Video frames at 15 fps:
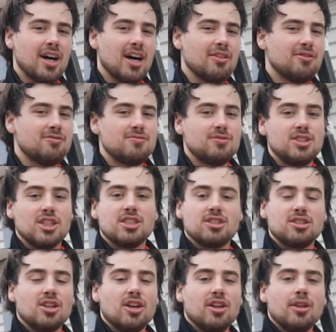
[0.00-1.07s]
I've
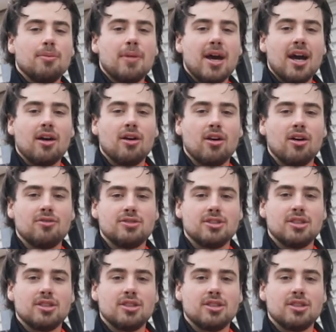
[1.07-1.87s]
just turned the power off